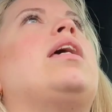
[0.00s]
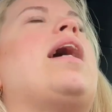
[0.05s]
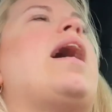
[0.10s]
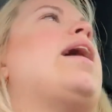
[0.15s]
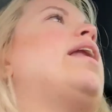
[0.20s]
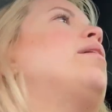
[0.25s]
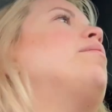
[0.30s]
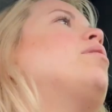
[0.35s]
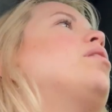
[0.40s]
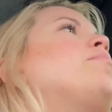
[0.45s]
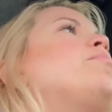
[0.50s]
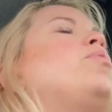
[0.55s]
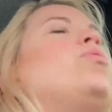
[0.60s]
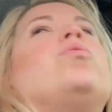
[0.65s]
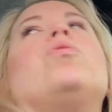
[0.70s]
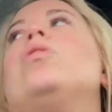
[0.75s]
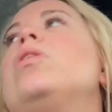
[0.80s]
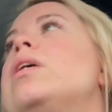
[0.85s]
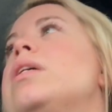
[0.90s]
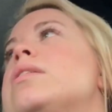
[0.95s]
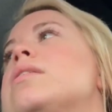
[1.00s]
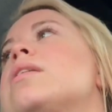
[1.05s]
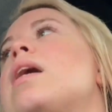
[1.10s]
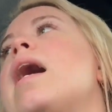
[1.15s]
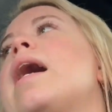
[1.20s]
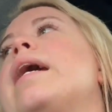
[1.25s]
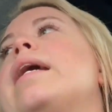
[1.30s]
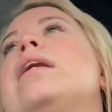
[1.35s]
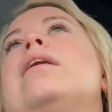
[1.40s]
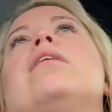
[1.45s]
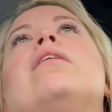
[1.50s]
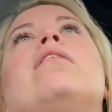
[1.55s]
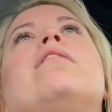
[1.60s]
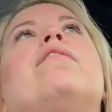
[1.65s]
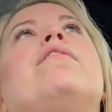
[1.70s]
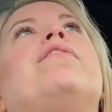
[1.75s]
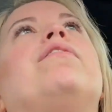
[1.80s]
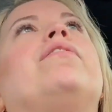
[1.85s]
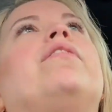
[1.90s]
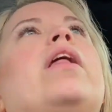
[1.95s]
Kat and caboodle is kind
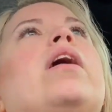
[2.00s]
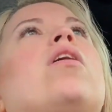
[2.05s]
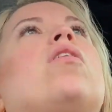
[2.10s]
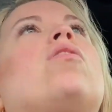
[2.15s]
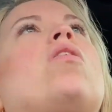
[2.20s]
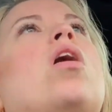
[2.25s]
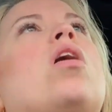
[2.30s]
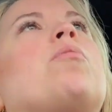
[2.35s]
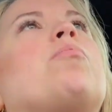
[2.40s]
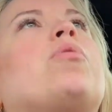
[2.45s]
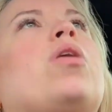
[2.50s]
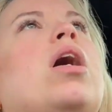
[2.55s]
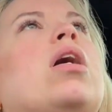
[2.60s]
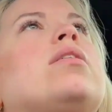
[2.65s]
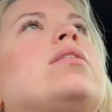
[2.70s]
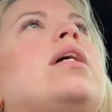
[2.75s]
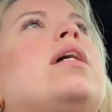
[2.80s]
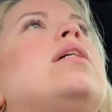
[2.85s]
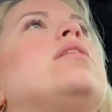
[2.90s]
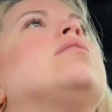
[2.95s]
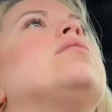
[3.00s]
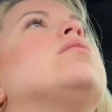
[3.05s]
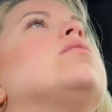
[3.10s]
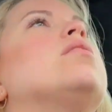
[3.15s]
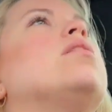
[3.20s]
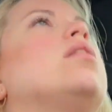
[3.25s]
of like a long process.